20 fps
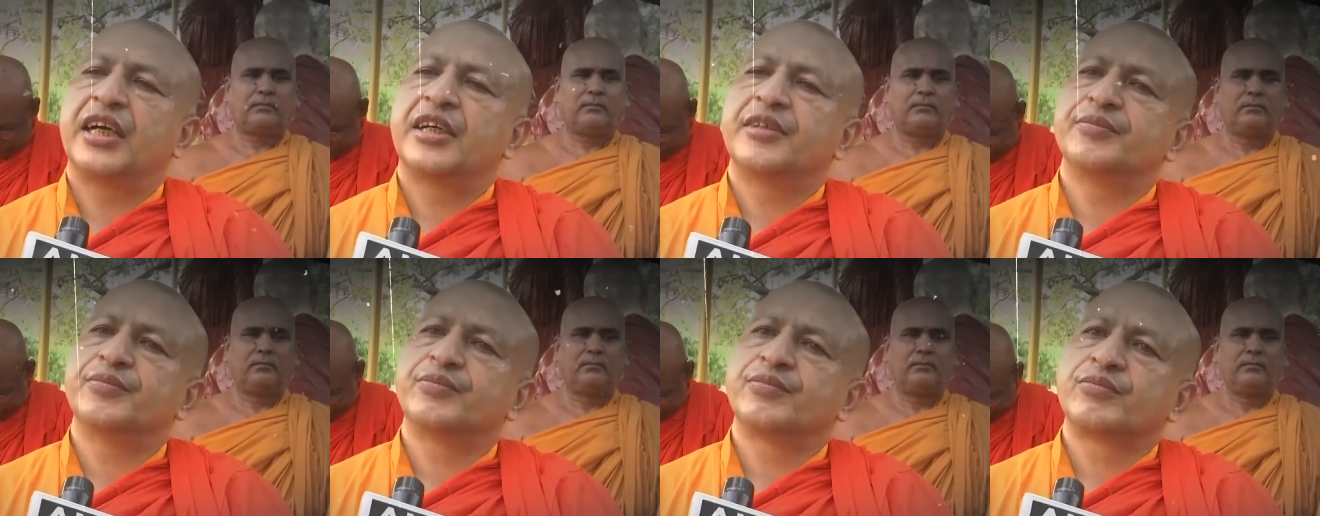
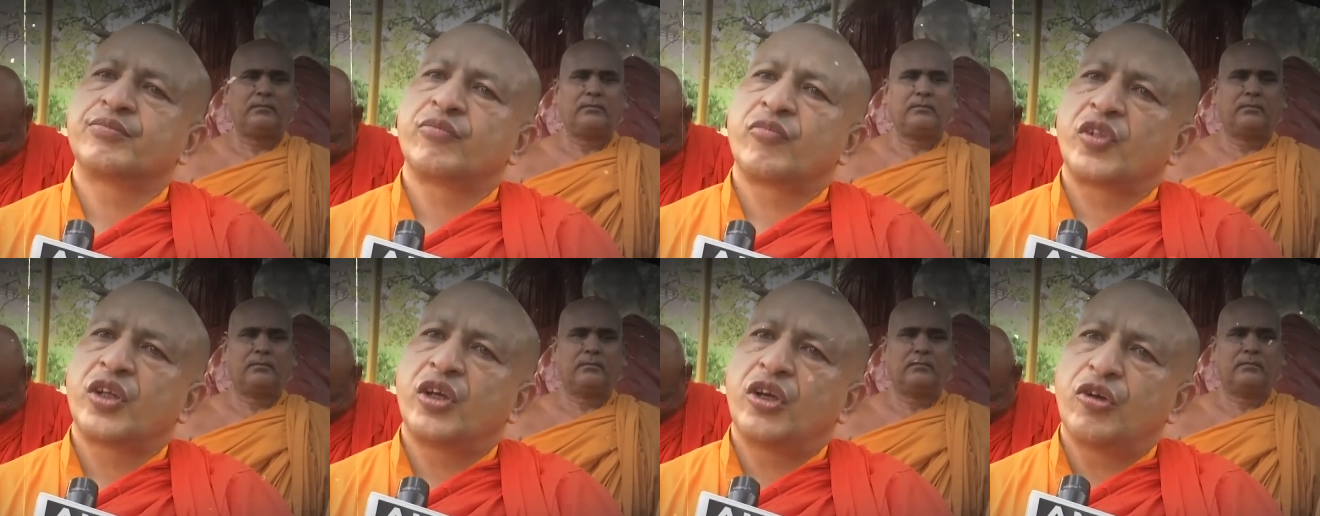
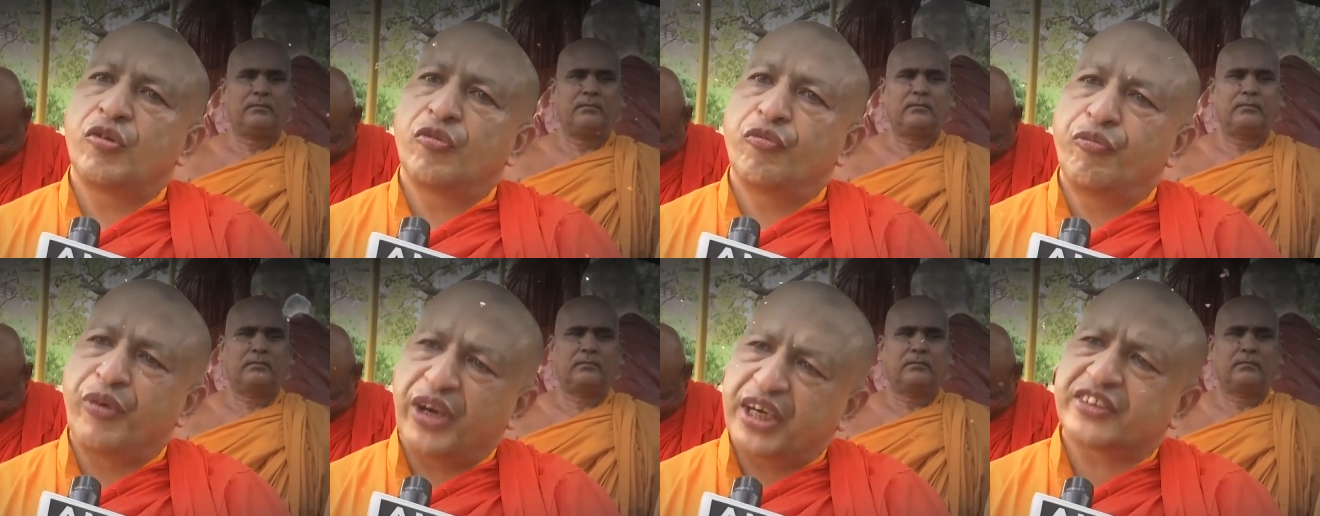Speaker 1: also
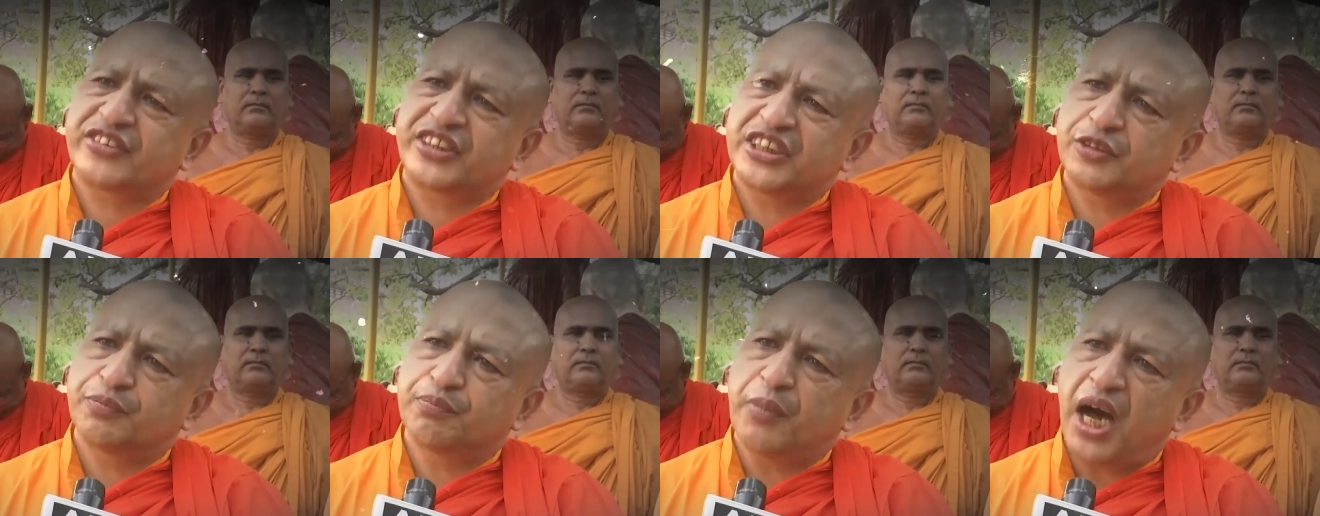prayed
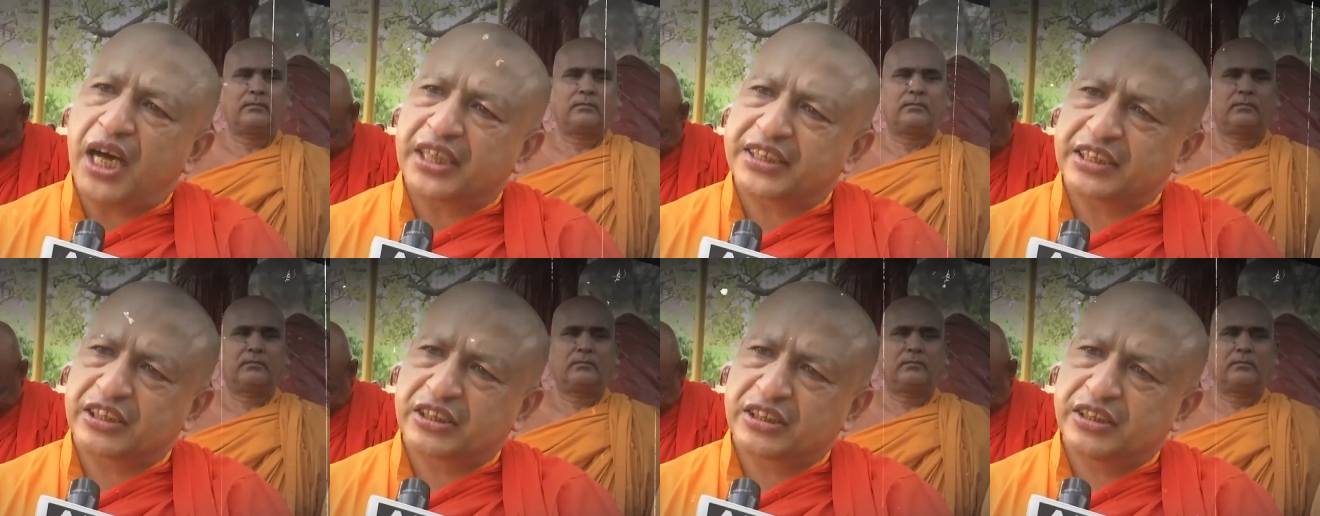to
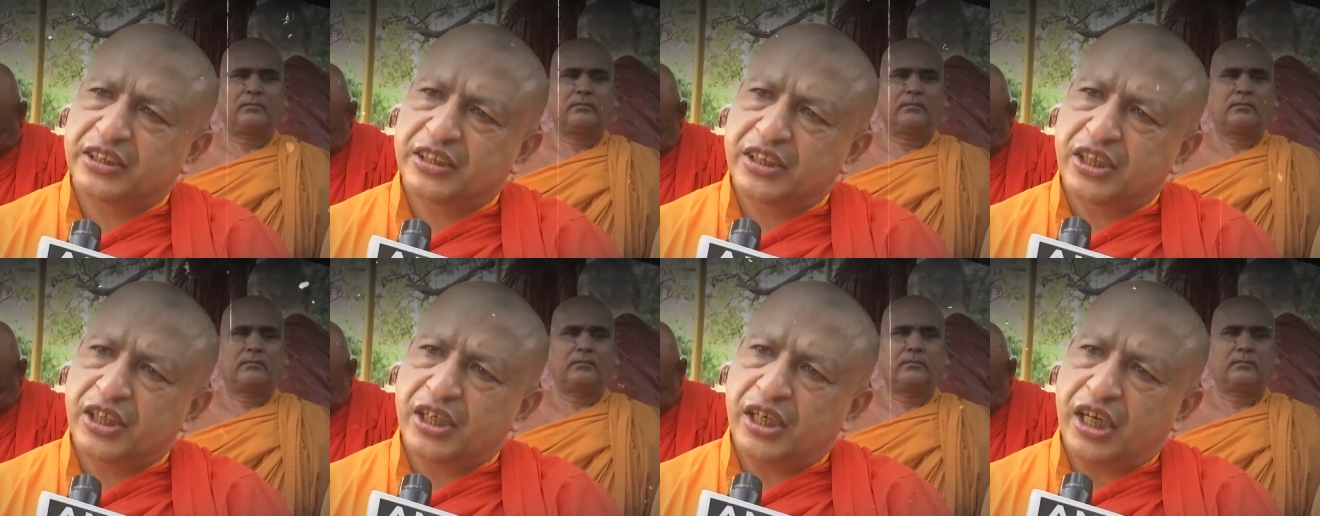Lord
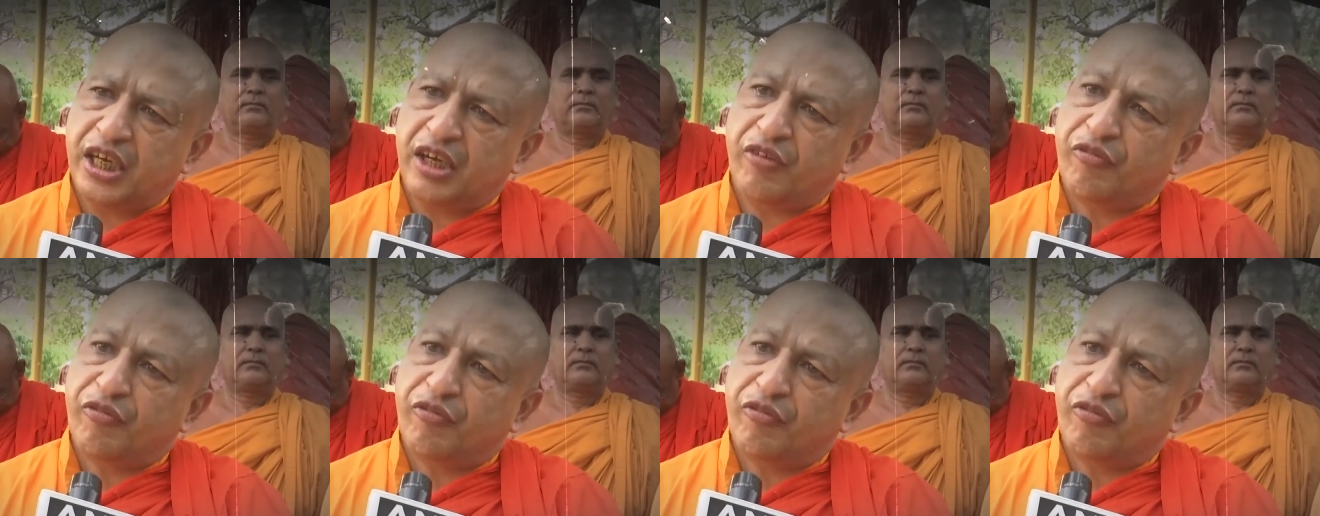Buddha for the